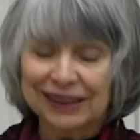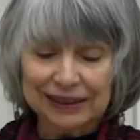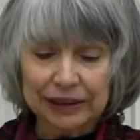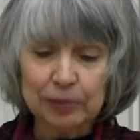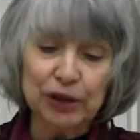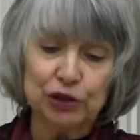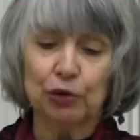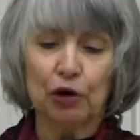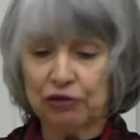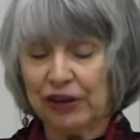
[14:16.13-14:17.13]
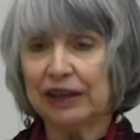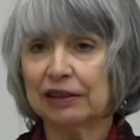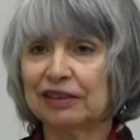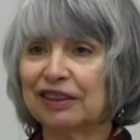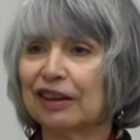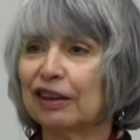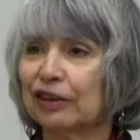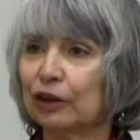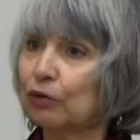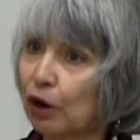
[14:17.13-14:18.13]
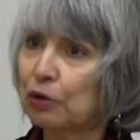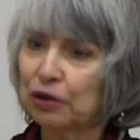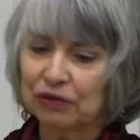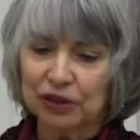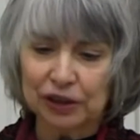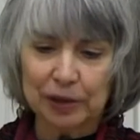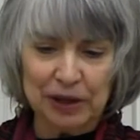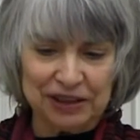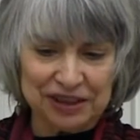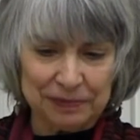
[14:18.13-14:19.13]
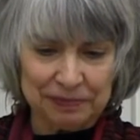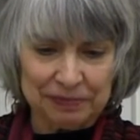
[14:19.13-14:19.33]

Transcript: limitrophy, the growth of the limit.